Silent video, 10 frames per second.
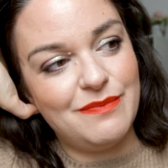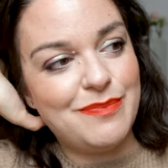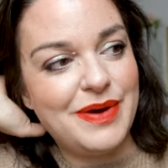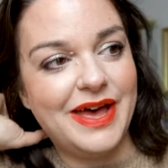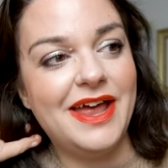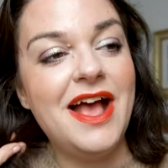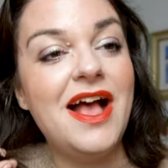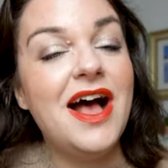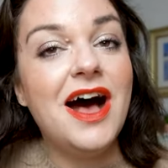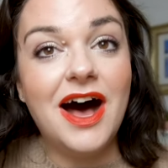But
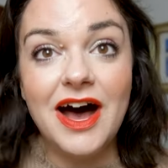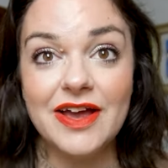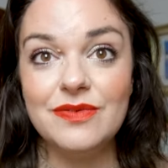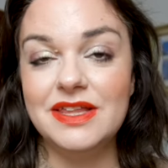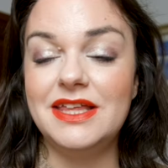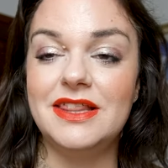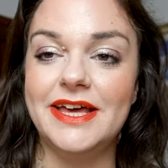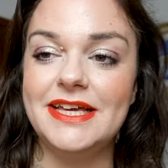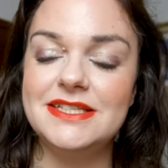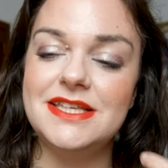I really
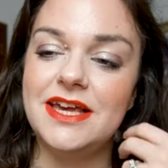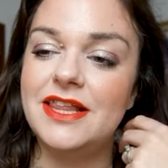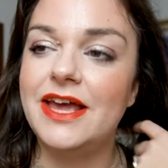liked it.